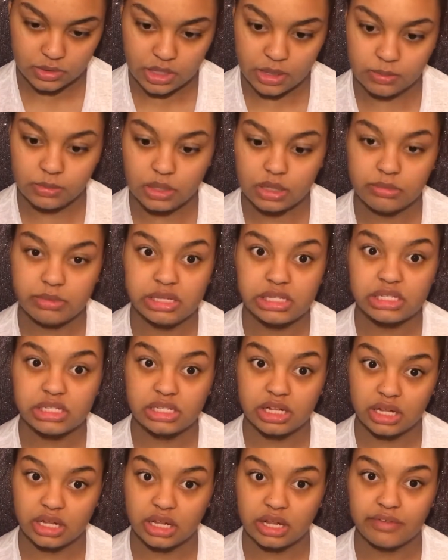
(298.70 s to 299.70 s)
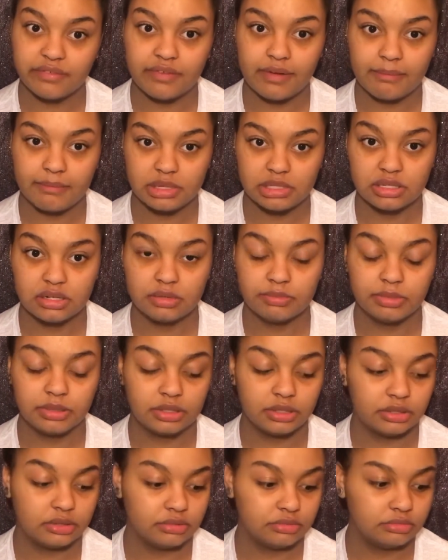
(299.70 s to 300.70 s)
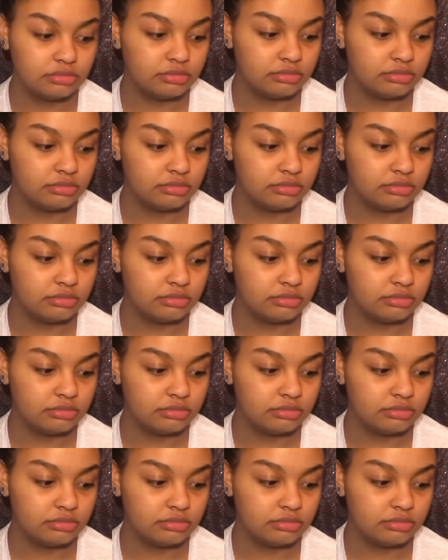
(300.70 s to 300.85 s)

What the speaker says: gonna be sick if I'm missing a part.